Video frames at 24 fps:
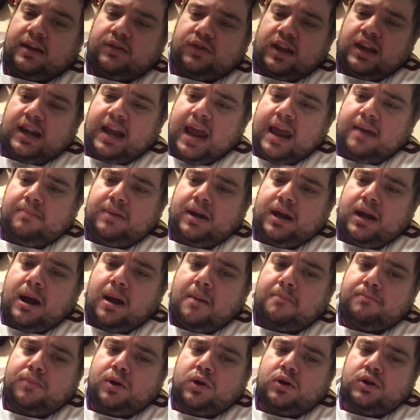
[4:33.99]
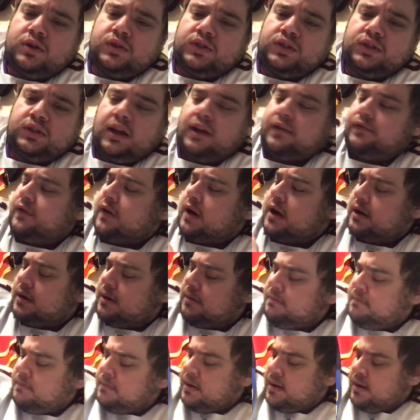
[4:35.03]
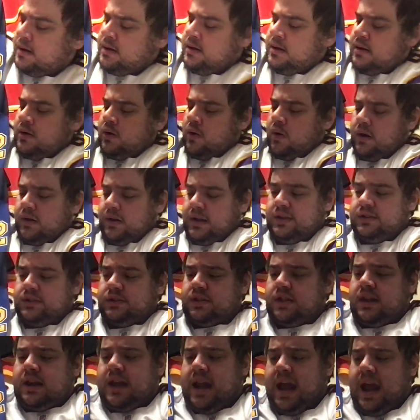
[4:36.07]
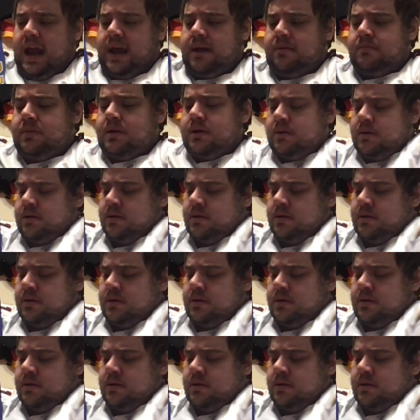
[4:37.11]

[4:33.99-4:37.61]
the name and number and stuff on them, or at least the name.